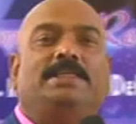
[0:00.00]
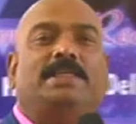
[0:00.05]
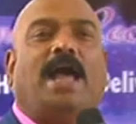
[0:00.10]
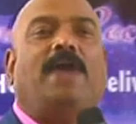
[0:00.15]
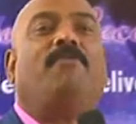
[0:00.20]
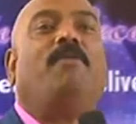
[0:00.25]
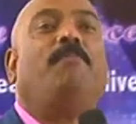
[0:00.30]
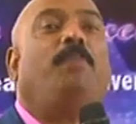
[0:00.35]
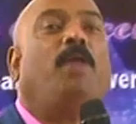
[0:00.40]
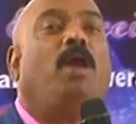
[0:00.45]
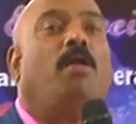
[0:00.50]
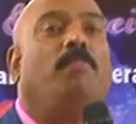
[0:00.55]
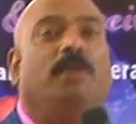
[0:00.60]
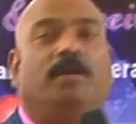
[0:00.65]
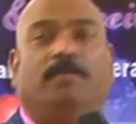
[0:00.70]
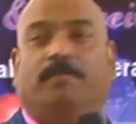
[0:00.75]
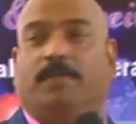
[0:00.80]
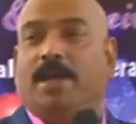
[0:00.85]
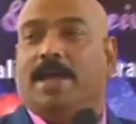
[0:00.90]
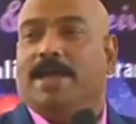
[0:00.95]
our
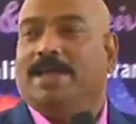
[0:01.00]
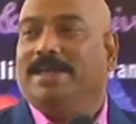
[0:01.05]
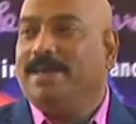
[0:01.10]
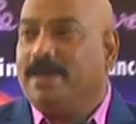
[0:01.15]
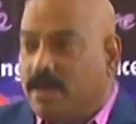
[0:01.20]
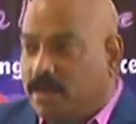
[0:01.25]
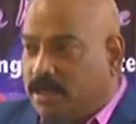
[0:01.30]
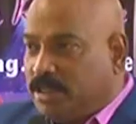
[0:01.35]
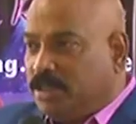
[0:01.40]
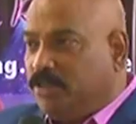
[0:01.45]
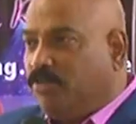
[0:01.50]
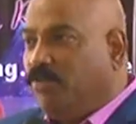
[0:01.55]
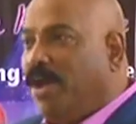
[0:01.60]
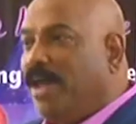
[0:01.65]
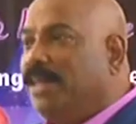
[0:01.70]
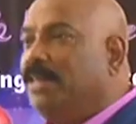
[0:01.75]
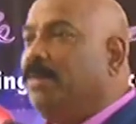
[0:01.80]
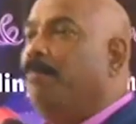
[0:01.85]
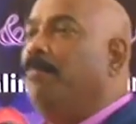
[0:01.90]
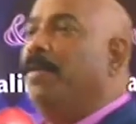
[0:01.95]
problem. Here is where
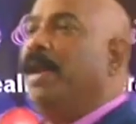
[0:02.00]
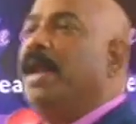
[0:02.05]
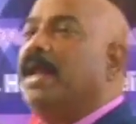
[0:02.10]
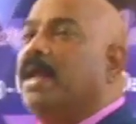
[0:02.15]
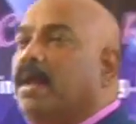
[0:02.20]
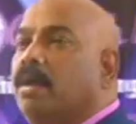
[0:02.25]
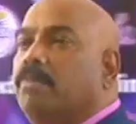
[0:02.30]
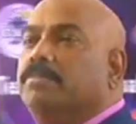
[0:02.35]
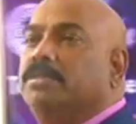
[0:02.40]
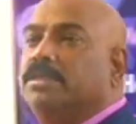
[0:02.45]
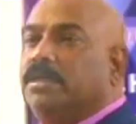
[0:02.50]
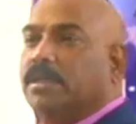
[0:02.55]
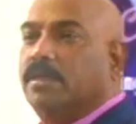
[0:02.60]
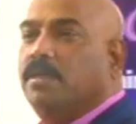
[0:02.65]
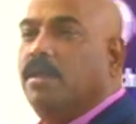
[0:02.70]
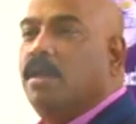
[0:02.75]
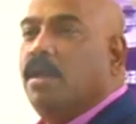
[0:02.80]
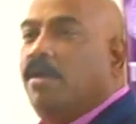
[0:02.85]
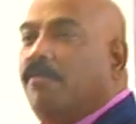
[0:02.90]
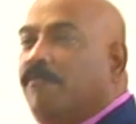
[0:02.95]
the break comes in.
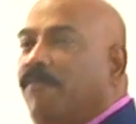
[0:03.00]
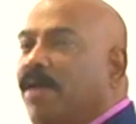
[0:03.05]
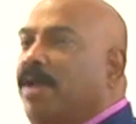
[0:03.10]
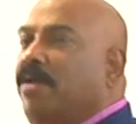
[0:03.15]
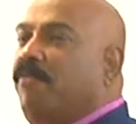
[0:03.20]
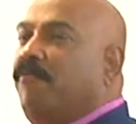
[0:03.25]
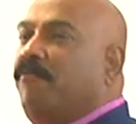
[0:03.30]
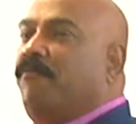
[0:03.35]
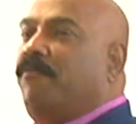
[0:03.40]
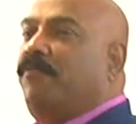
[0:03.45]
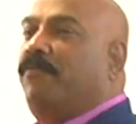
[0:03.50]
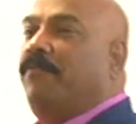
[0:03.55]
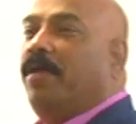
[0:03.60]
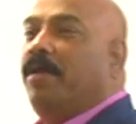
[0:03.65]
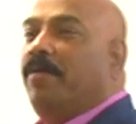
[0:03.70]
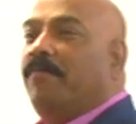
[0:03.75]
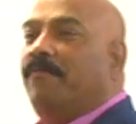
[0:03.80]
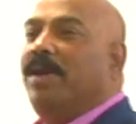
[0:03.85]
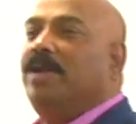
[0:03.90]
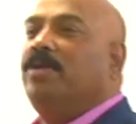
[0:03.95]
When,
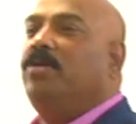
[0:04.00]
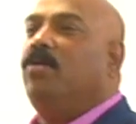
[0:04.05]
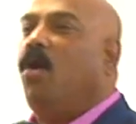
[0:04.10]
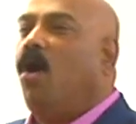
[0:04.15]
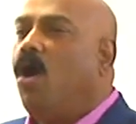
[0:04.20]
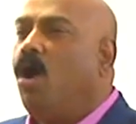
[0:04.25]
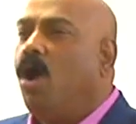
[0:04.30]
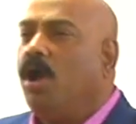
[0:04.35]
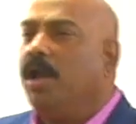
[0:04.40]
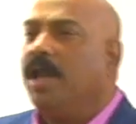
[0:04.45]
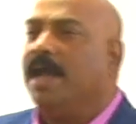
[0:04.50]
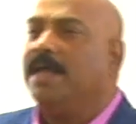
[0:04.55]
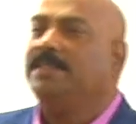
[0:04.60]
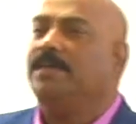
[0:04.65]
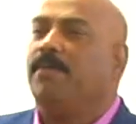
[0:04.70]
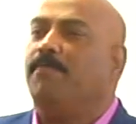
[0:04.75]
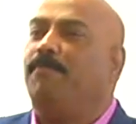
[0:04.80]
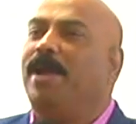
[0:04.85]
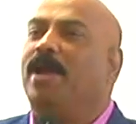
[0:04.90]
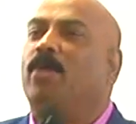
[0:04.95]
when God has a
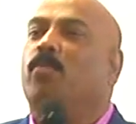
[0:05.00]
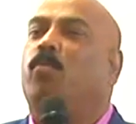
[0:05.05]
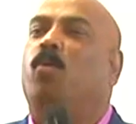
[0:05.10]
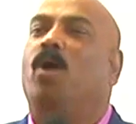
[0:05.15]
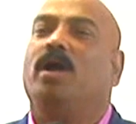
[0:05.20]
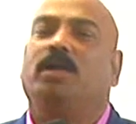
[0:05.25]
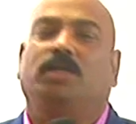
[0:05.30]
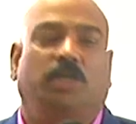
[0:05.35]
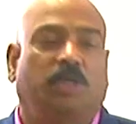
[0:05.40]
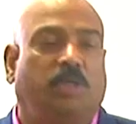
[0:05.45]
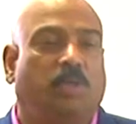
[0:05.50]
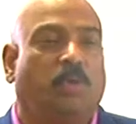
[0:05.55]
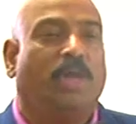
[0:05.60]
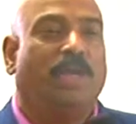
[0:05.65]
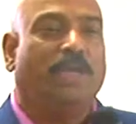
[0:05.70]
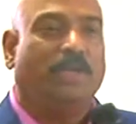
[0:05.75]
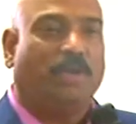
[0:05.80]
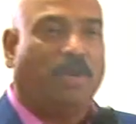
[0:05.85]
big work to do in your